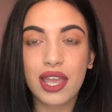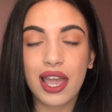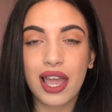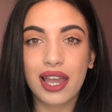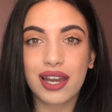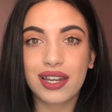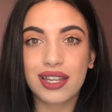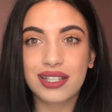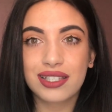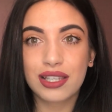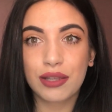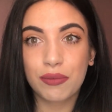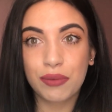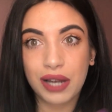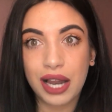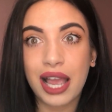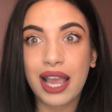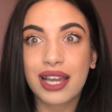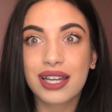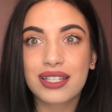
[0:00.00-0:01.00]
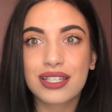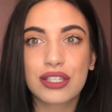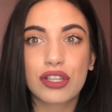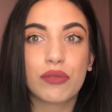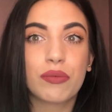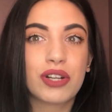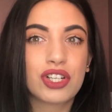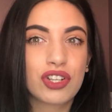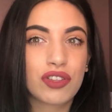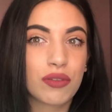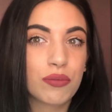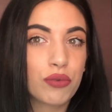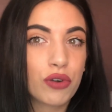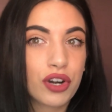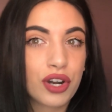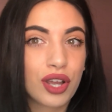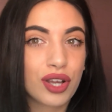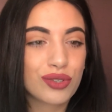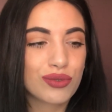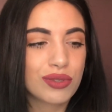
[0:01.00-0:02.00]
and it's applied so much of the
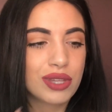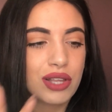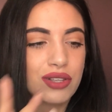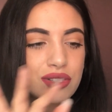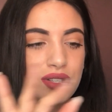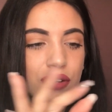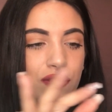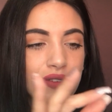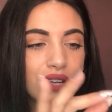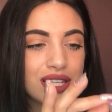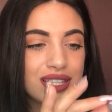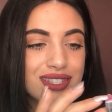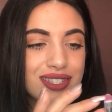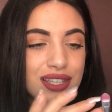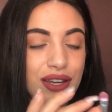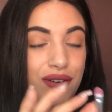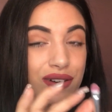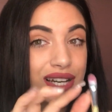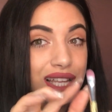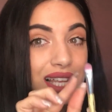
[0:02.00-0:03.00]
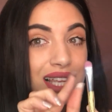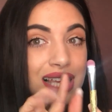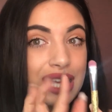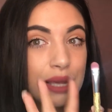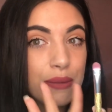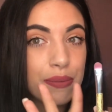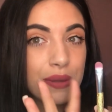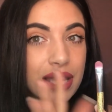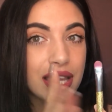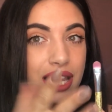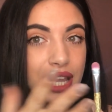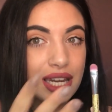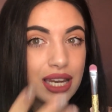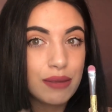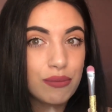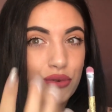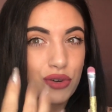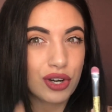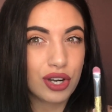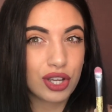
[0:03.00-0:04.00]
product without sort of necessarily keeping
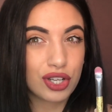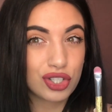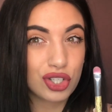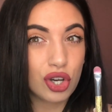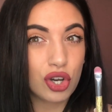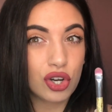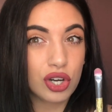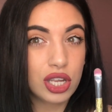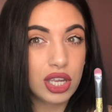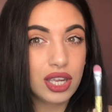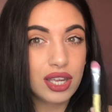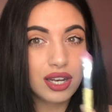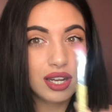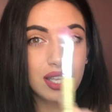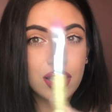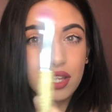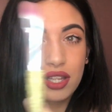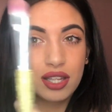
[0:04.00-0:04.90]
any product on it.